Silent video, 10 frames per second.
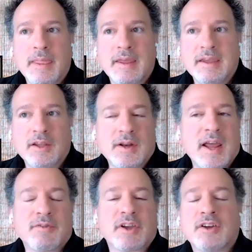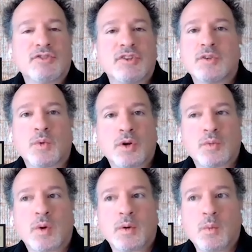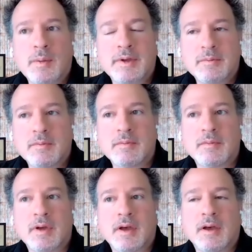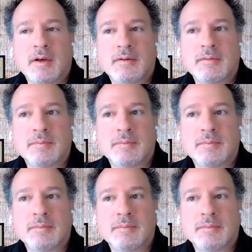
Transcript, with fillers: you know in every country in the world where women uh,